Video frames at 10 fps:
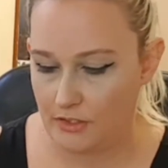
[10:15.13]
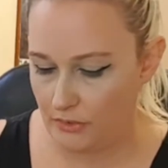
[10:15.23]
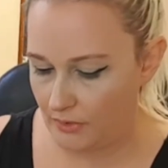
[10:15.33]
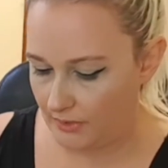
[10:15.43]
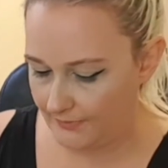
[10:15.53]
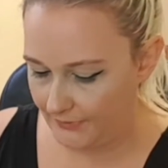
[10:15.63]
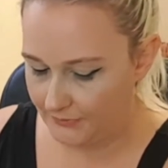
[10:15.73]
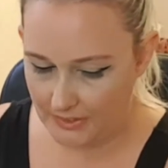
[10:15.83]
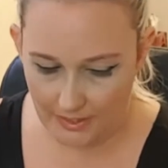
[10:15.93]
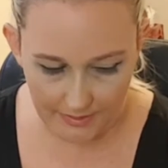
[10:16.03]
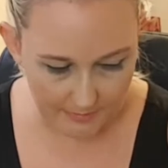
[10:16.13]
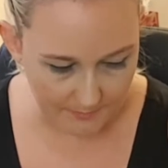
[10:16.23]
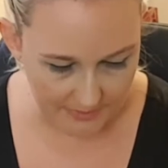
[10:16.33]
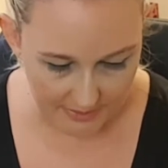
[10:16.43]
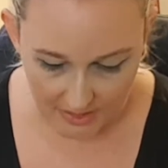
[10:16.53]
$2.50
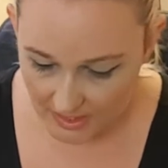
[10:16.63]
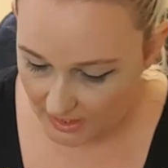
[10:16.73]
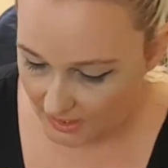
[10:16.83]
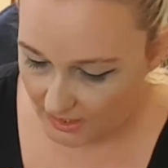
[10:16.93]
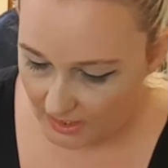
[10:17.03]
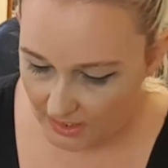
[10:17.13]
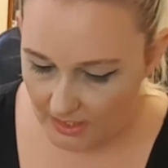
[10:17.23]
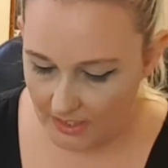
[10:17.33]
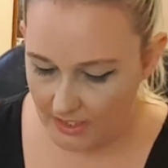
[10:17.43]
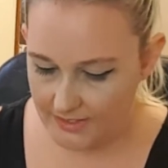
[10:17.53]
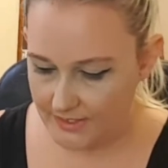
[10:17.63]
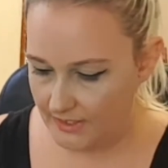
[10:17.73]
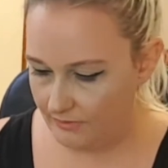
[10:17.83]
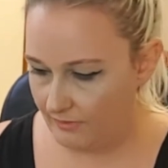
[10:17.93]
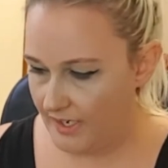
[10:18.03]
items, I
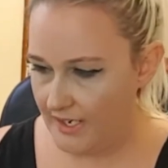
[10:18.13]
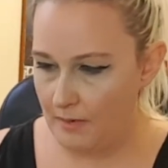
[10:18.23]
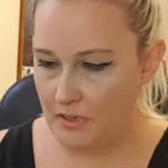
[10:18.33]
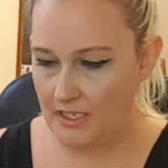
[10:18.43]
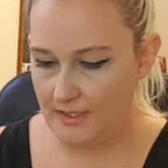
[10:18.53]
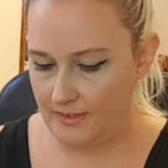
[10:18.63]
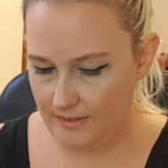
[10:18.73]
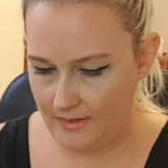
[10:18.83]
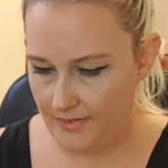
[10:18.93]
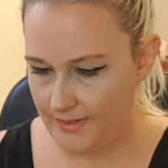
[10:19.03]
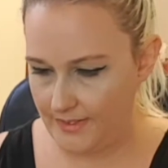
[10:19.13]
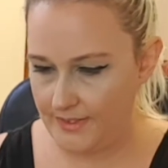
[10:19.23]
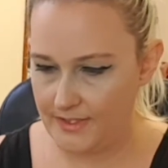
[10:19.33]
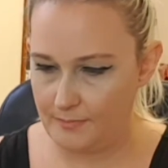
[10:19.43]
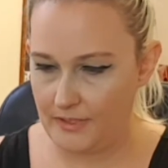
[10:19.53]
did grab
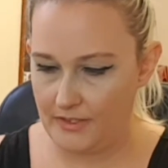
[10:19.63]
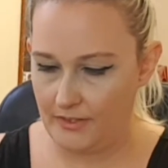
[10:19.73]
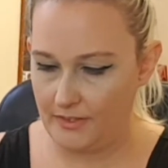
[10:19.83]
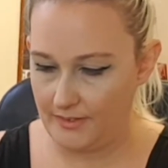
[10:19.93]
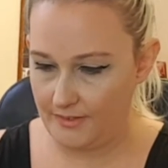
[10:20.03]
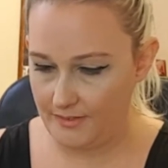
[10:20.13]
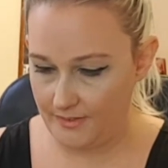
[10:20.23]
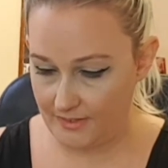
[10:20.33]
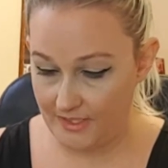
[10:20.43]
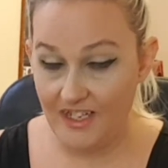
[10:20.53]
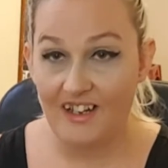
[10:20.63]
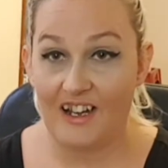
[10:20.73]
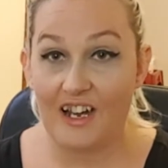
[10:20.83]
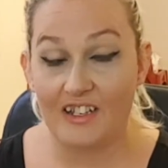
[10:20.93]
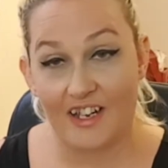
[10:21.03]
this because
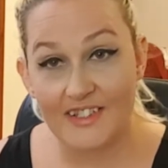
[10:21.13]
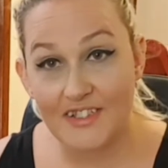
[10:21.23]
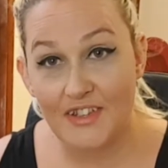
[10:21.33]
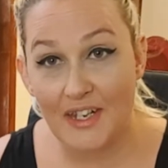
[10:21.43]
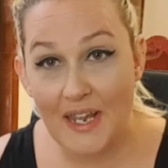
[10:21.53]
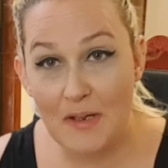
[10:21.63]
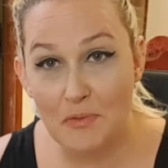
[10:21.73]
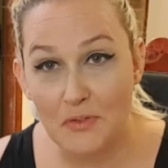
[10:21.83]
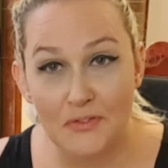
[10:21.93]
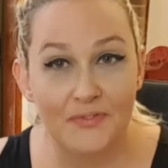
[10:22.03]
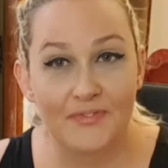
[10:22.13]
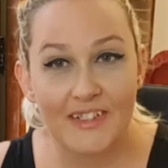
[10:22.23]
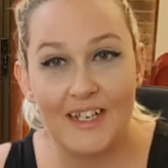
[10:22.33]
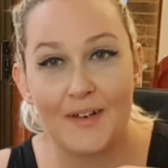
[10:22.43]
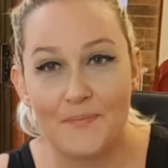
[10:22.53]
I liked the label.
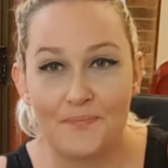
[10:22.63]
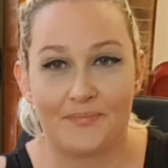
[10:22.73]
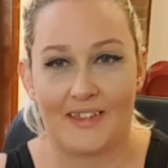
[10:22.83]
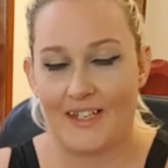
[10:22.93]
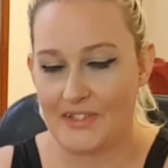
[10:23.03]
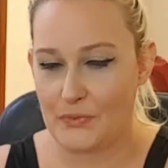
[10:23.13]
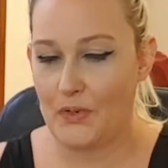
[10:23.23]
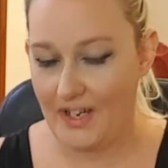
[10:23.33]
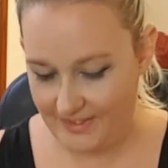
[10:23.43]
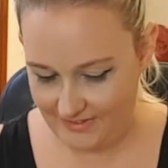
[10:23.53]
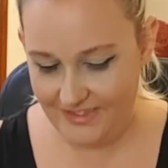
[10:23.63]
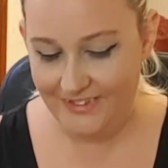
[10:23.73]
Yep, that's why.